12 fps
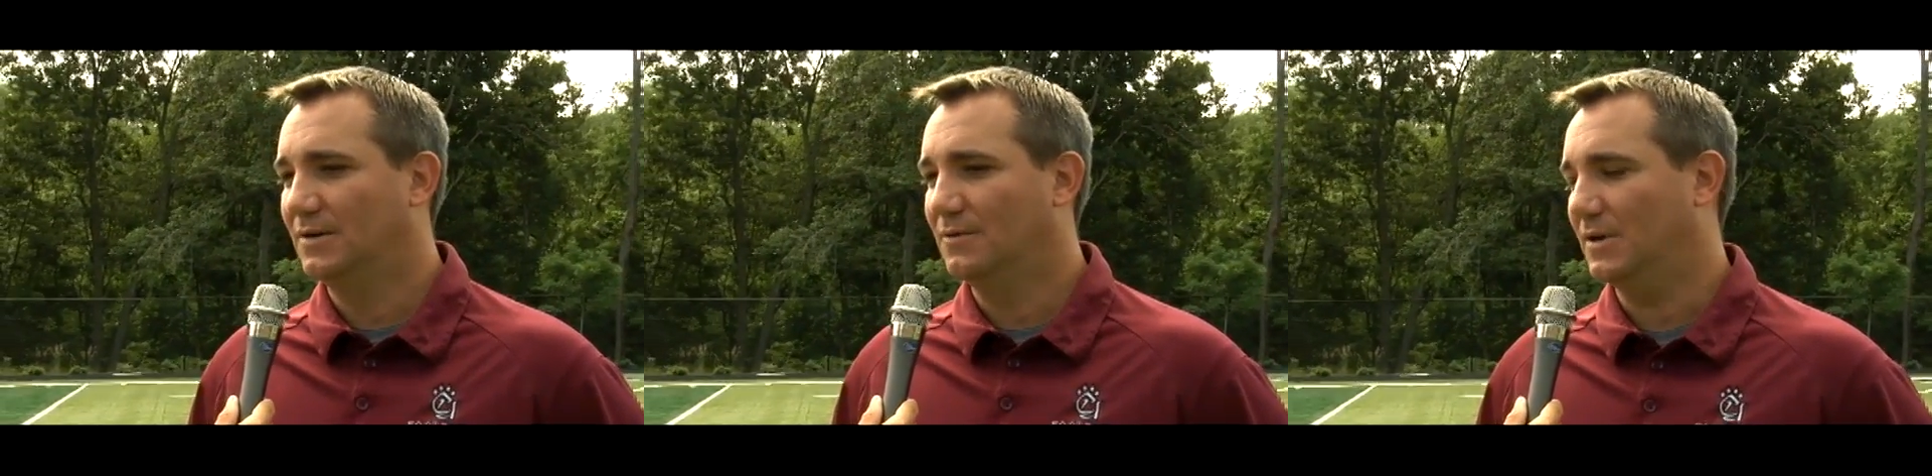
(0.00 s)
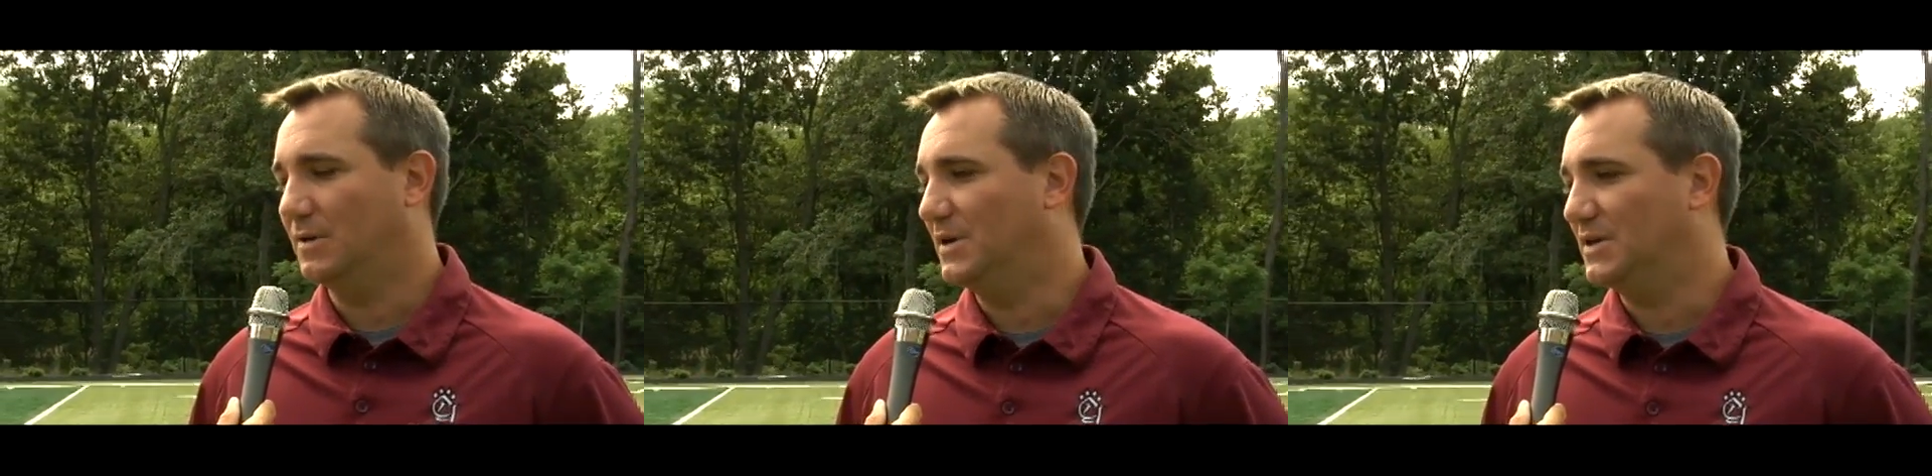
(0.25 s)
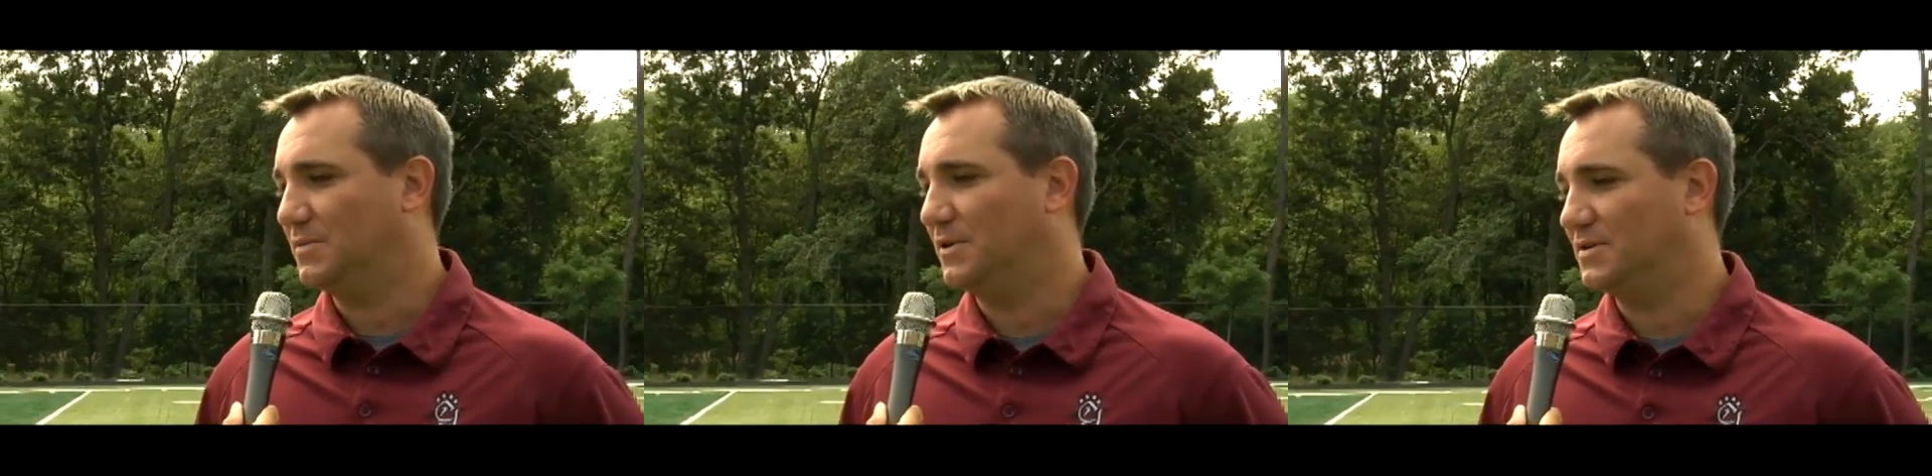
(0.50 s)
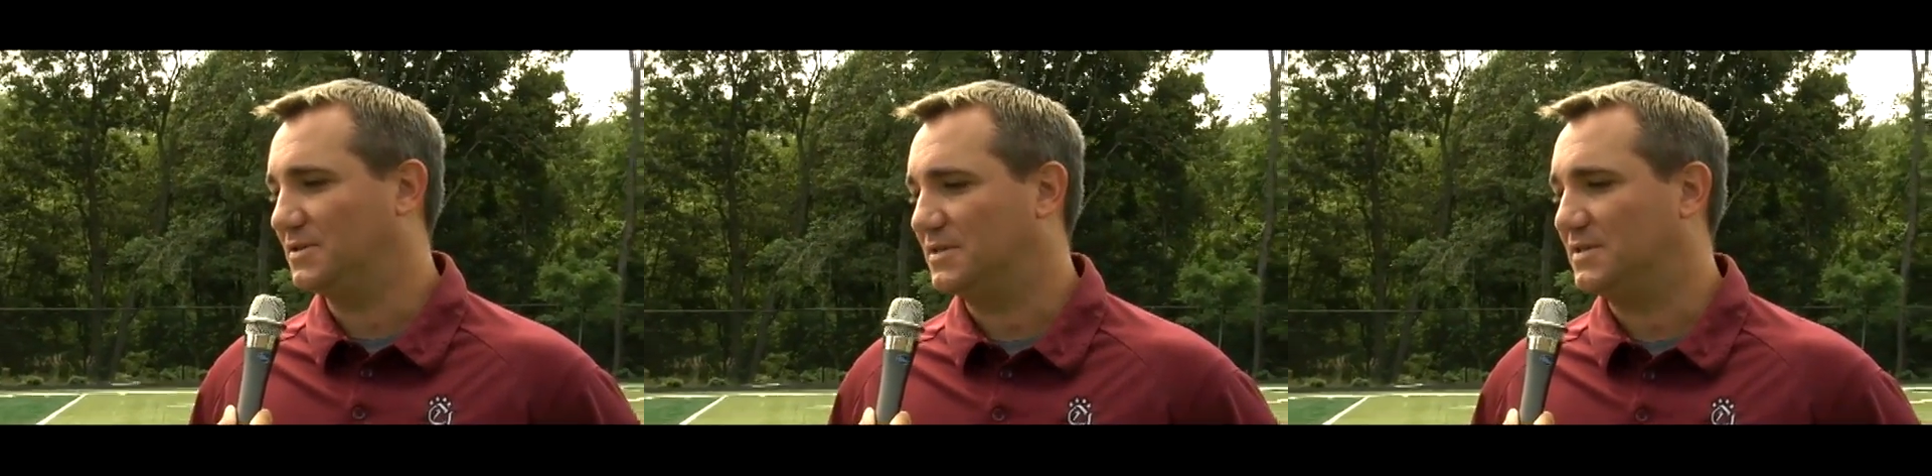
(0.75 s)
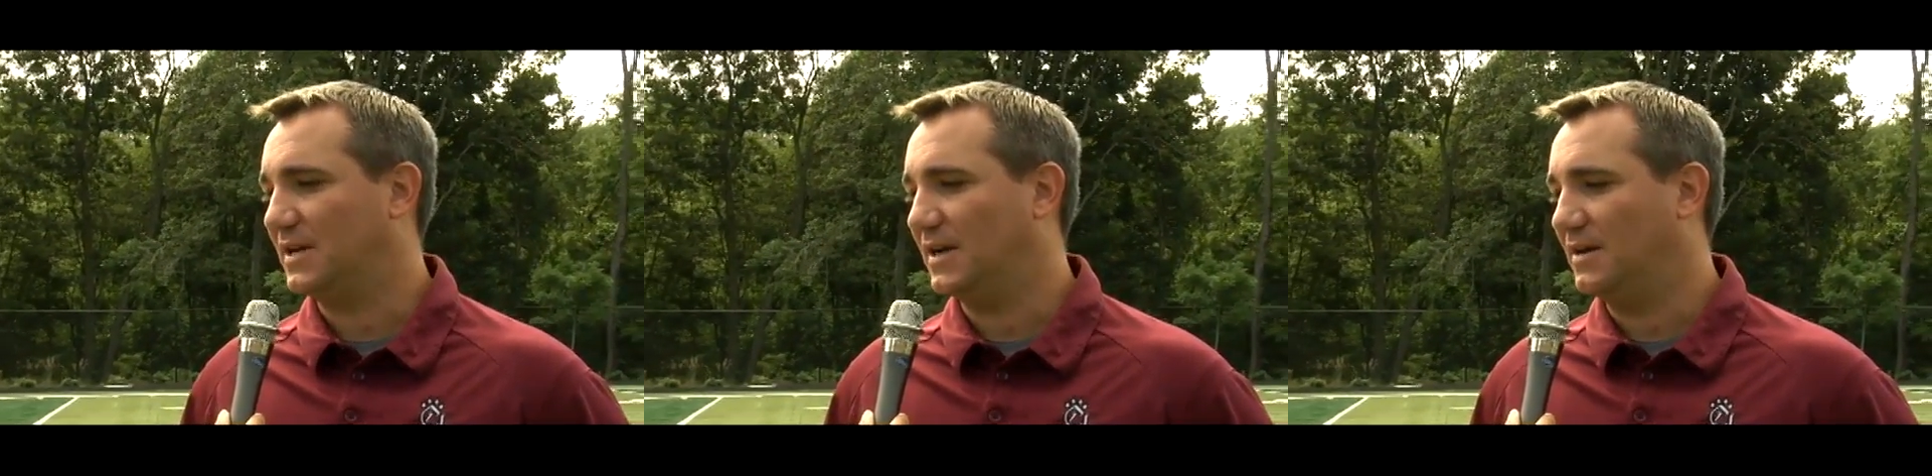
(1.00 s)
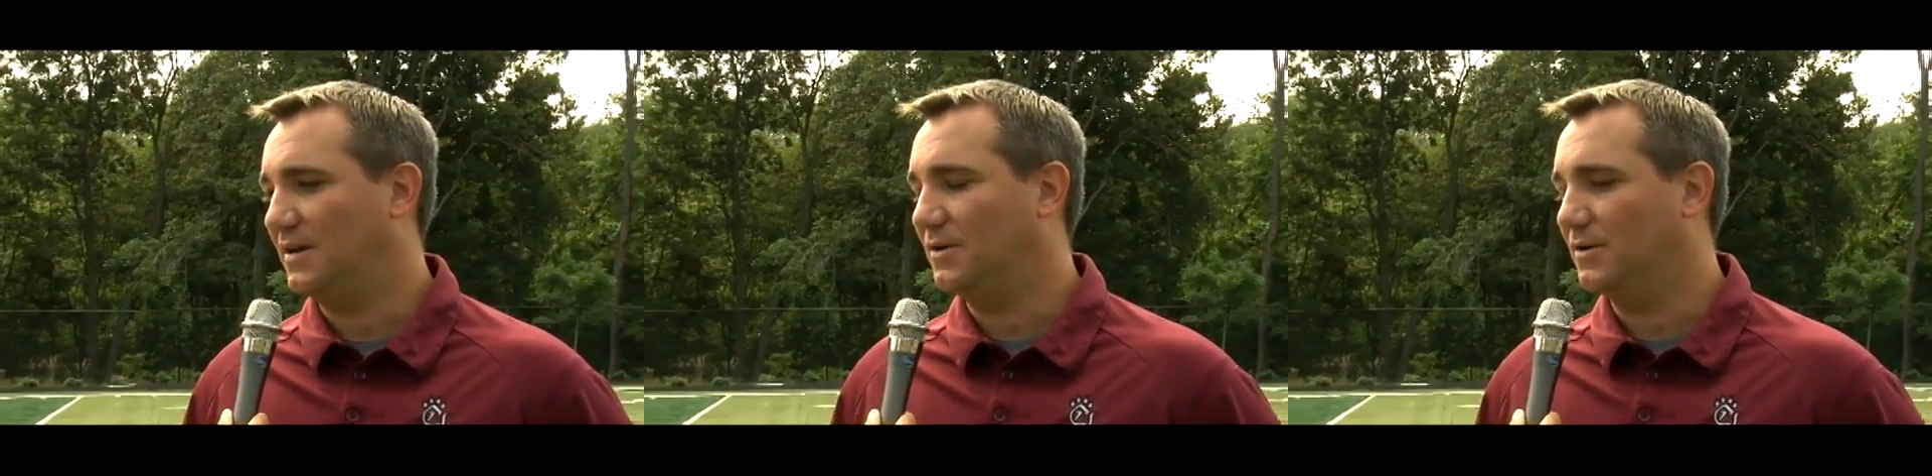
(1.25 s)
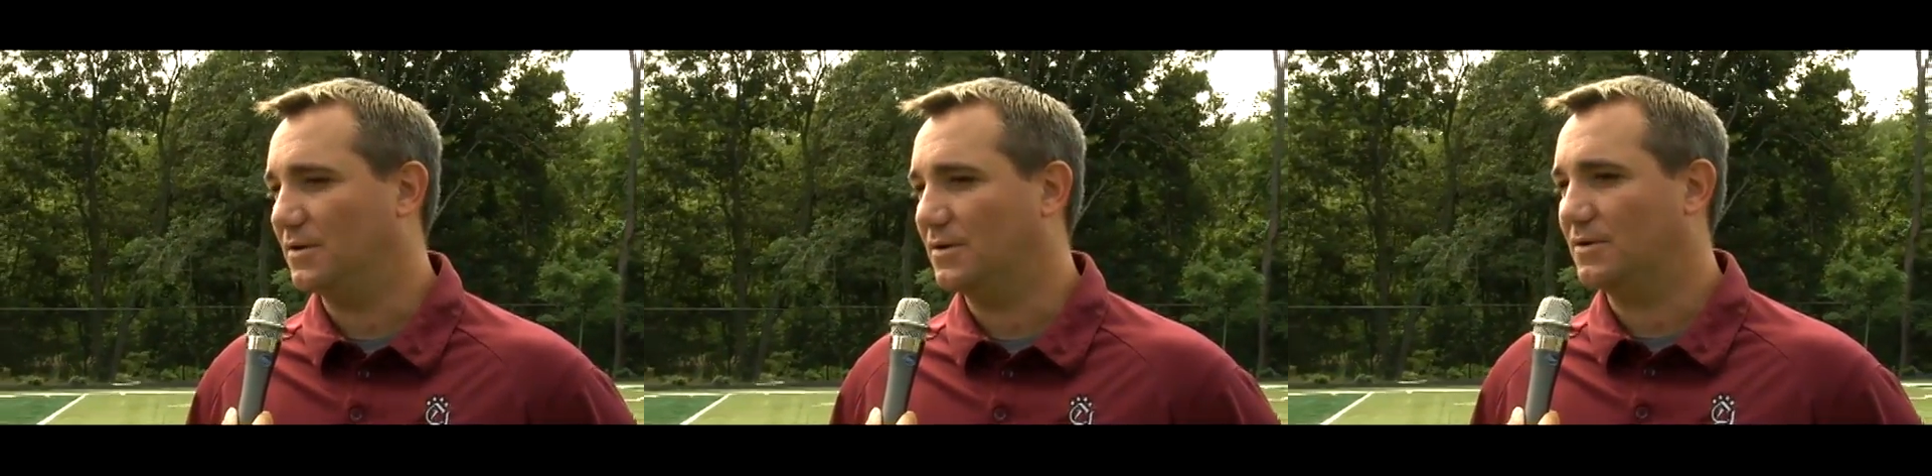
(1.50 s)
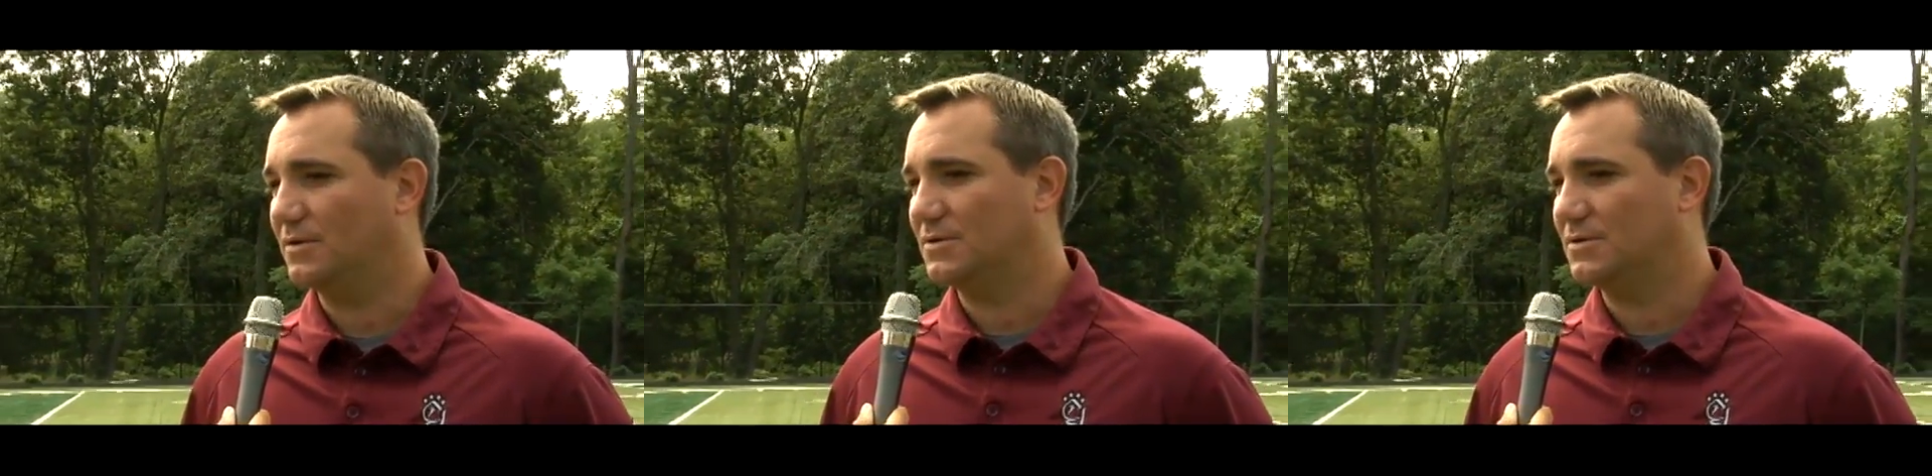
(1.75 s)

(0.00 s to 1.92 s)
one of the best players in the state a year ago.